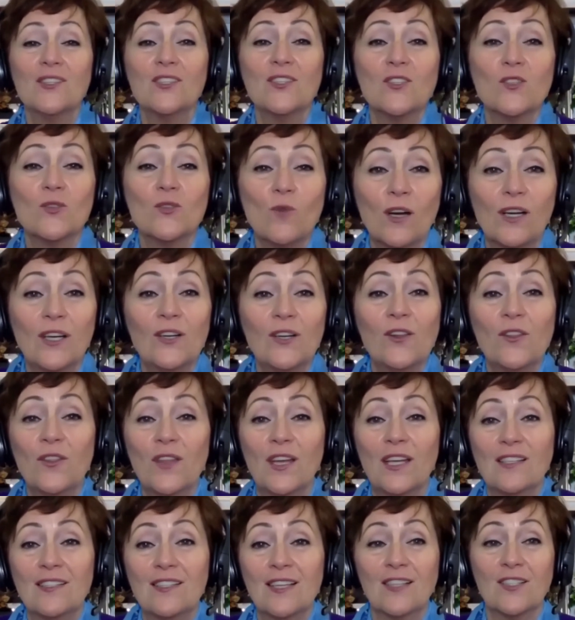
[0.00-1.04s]
is one of the
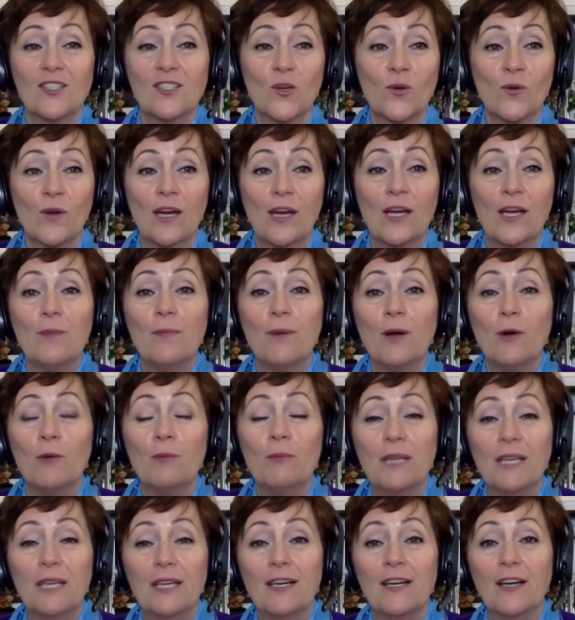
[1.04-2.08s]
things that's great about
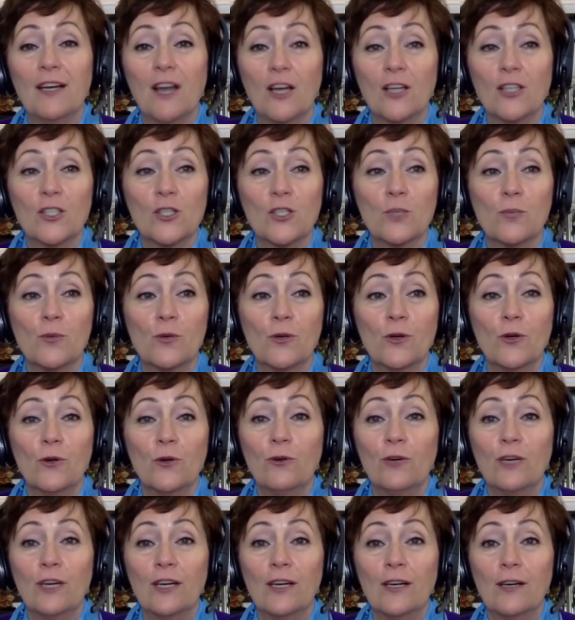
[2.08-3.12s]
being an
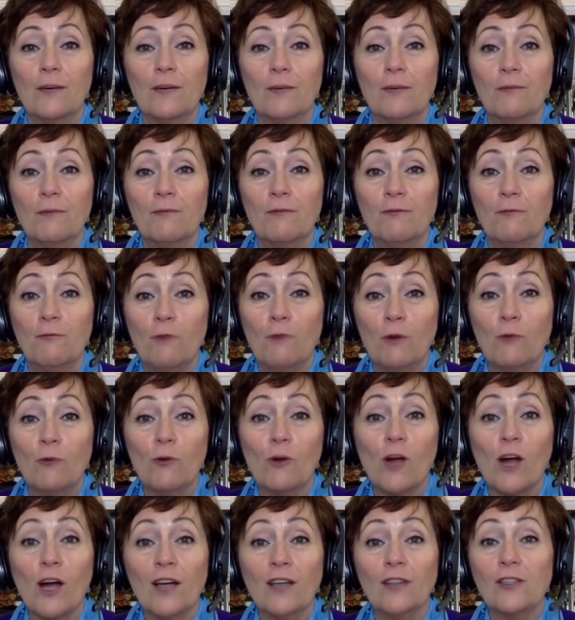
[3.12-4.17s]
entrepreneur. When
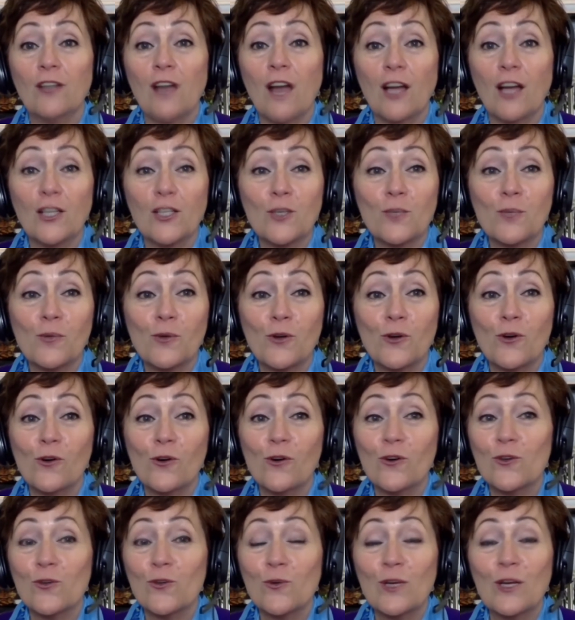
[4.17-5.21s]
we're
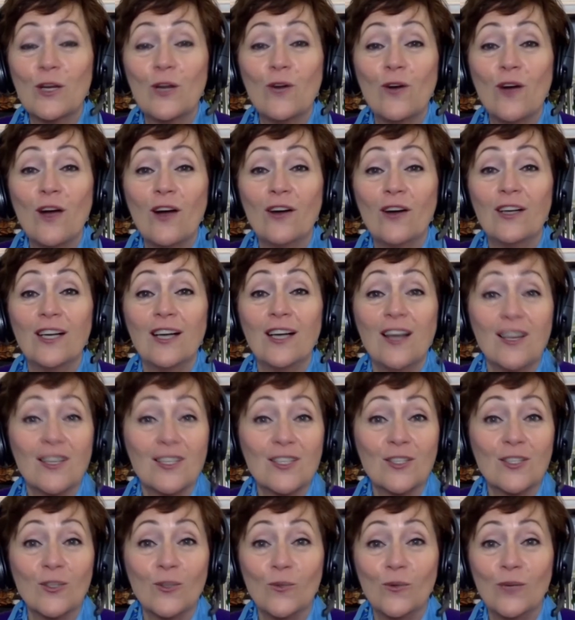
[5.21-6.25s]
entrepreneurs, we know how to
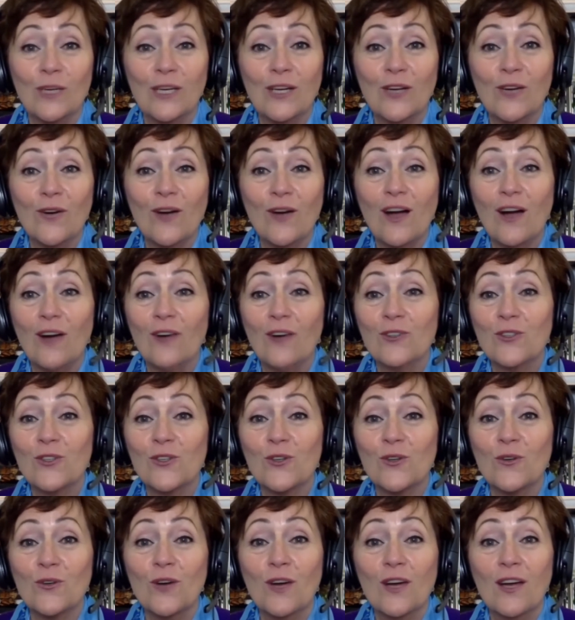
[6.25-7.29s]
hustle. We know how
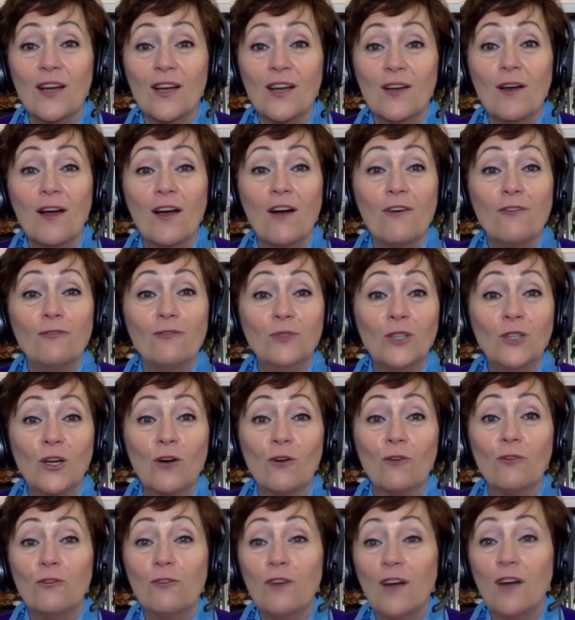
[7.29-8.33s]
to
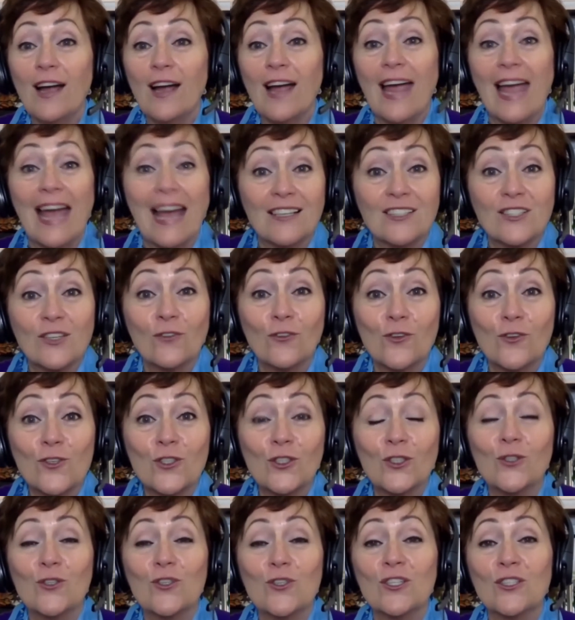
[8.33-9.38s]
ask for
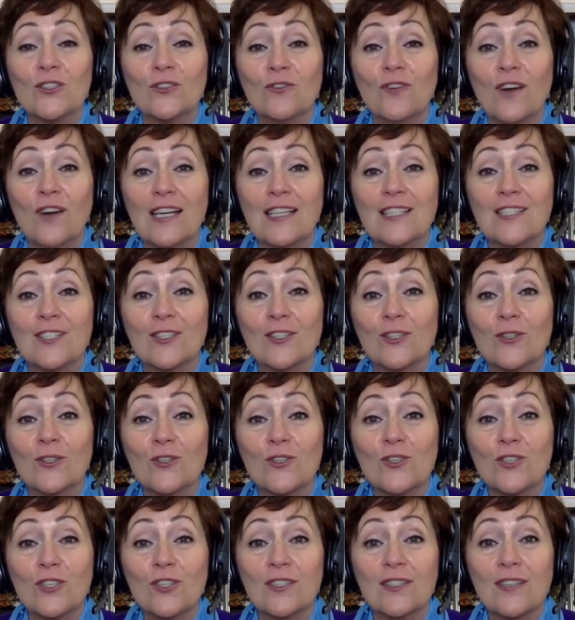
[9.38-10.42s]
solutions, find
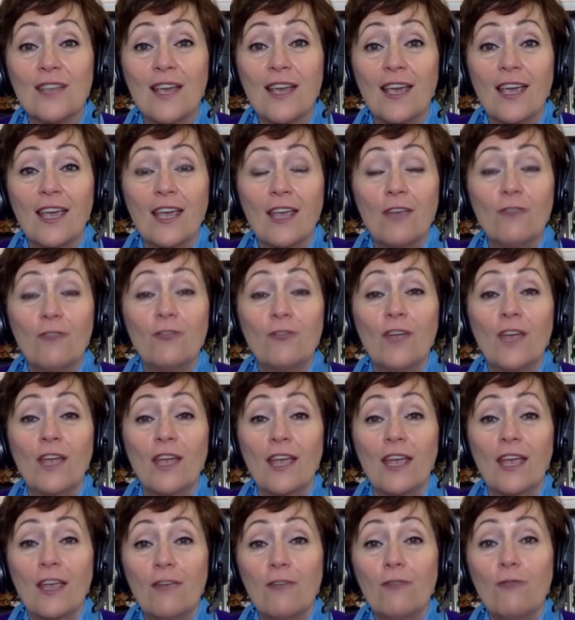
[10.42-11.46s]
solutions.
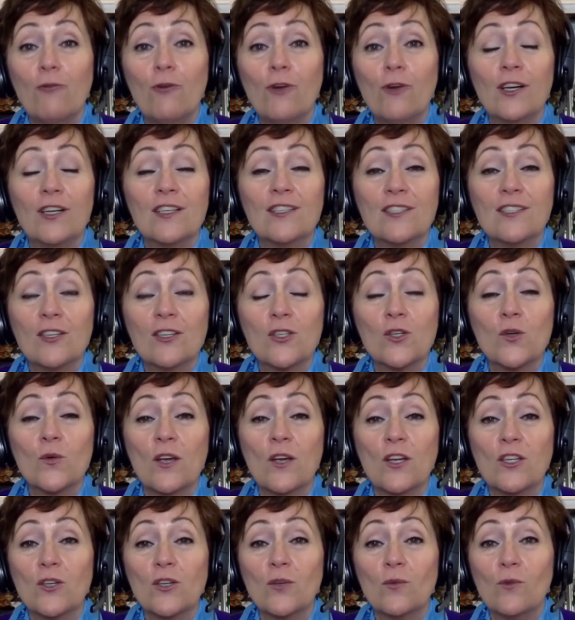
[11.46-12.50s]
If we're in a
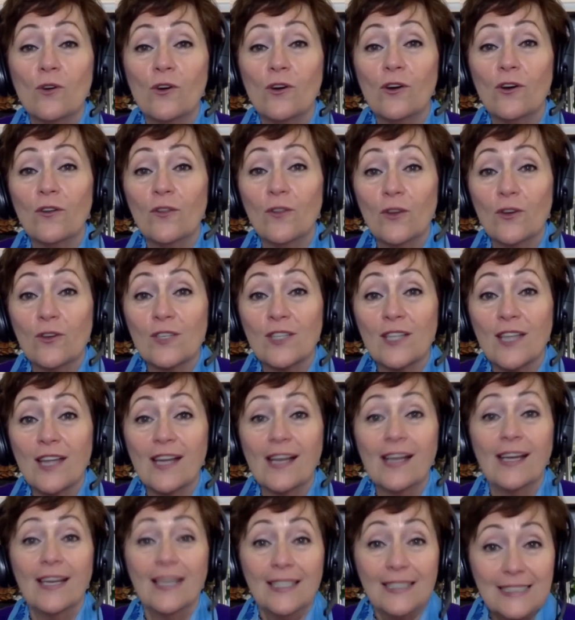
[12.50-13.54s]
situation where there's
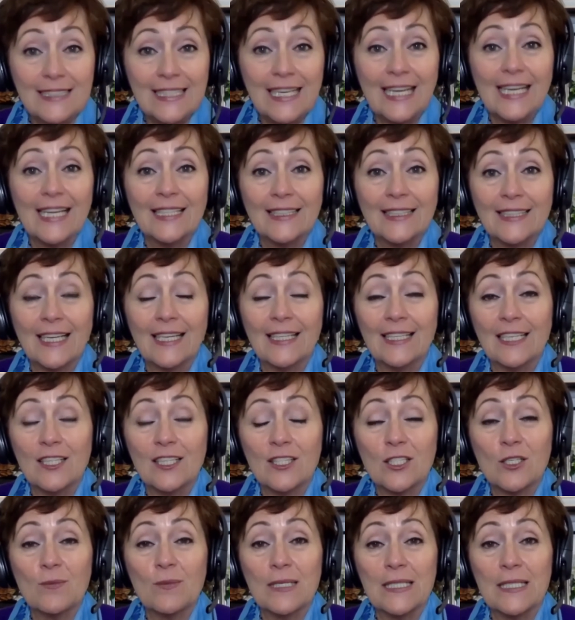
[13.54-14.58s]
like debt that
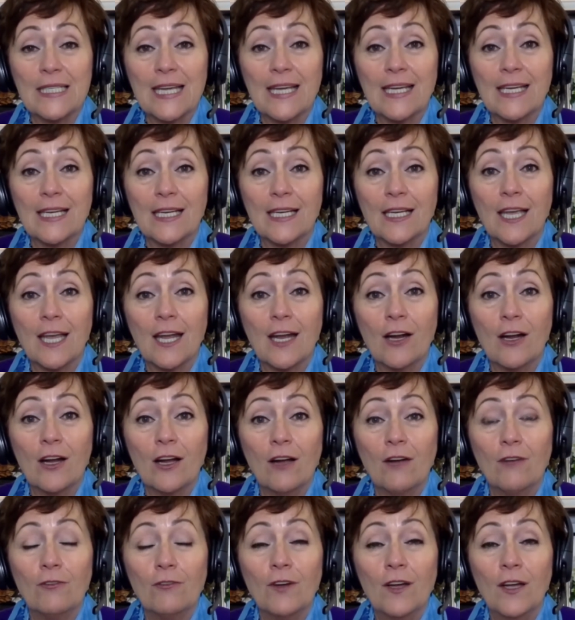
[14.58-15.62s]
needs to be taken
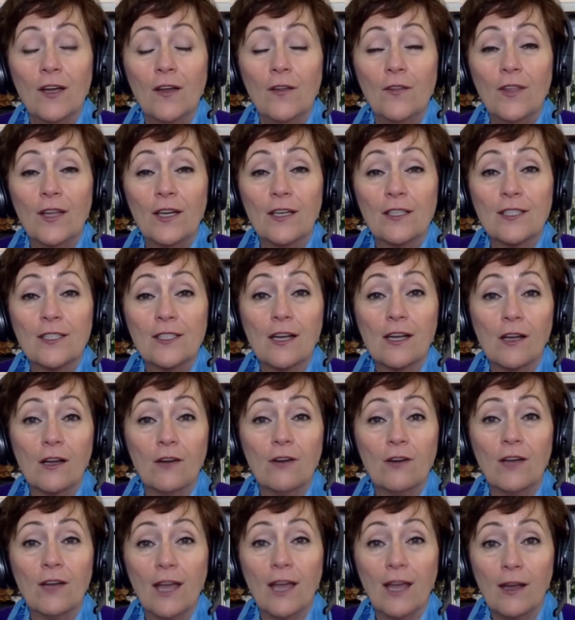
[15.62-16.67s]
care of, then it's like,
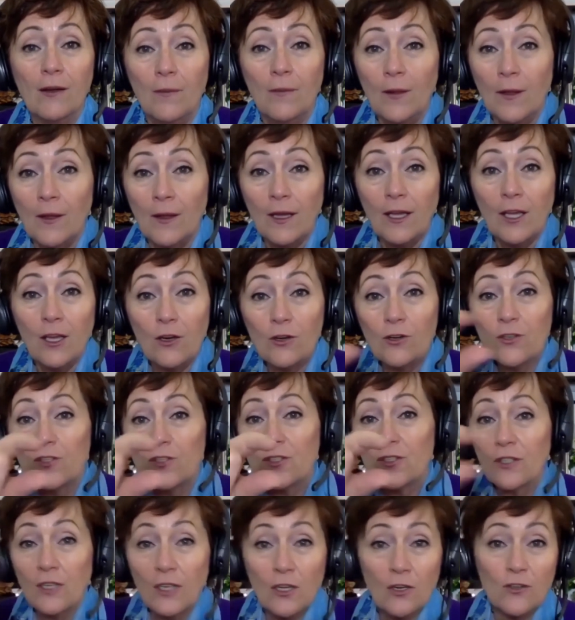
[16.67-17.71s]
okay, here's
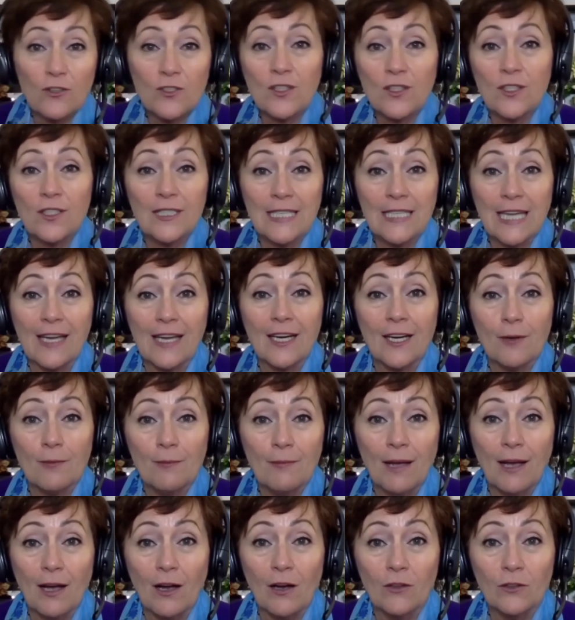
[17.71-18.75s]
the debt
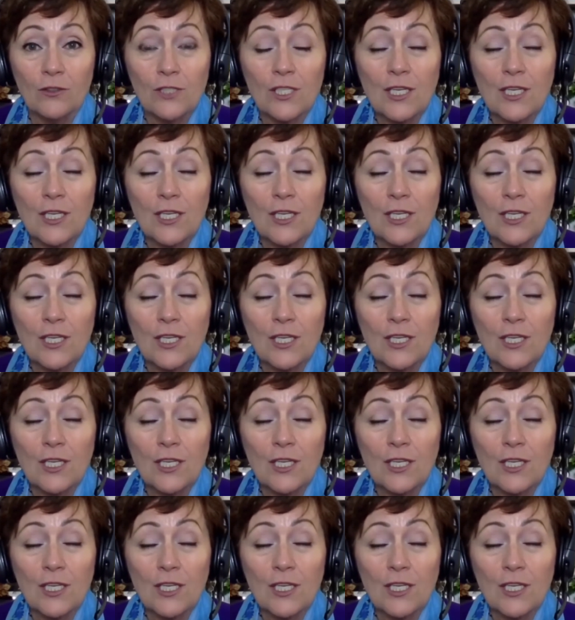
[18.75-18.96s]
amount,